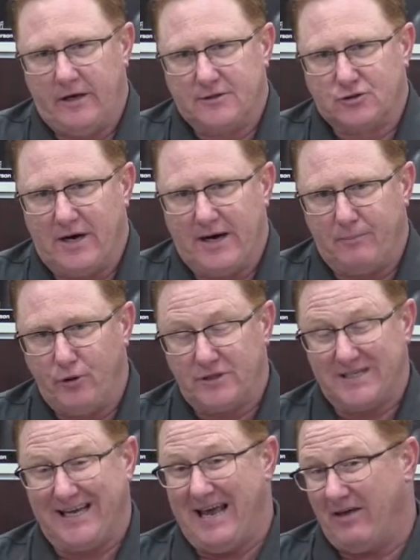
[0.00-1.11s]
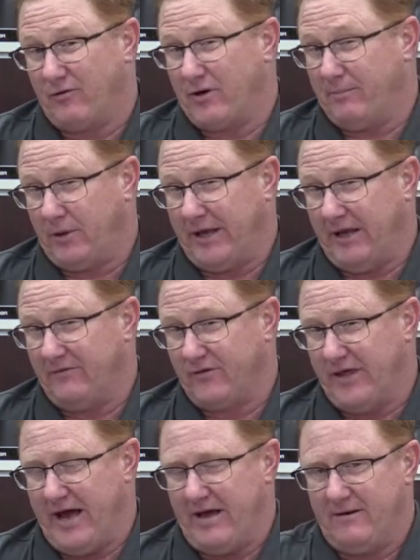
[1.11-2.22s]
try to put together a plan for
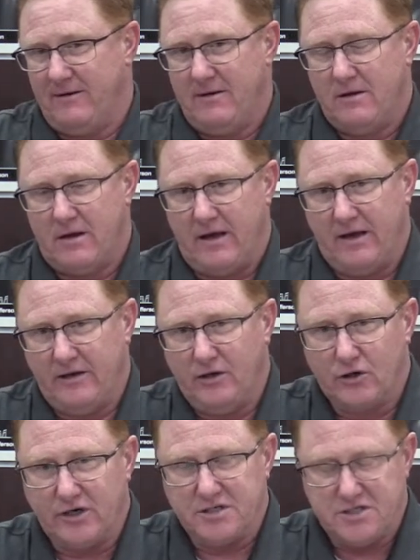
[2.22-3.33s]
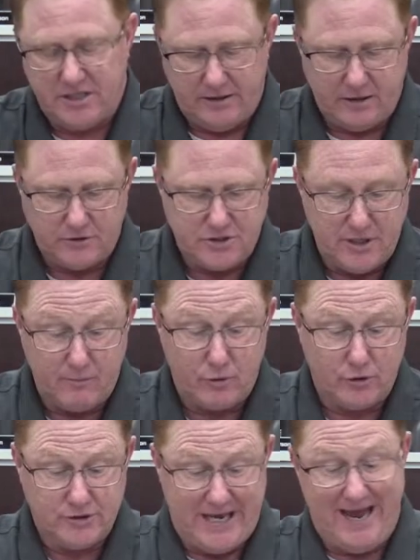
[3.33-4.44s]
that, and you're going to see those
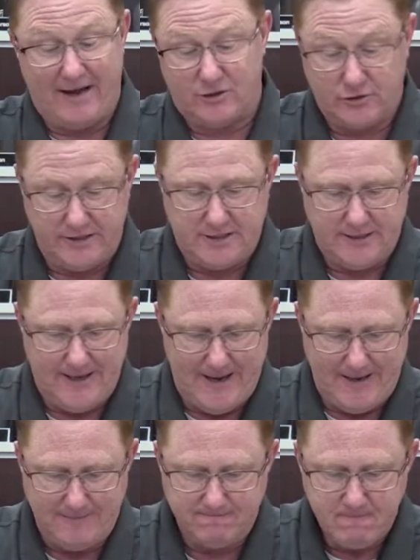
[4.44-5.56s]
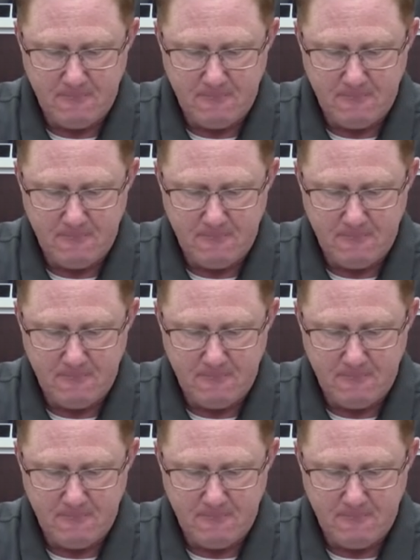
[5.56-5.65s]
numbers actually today.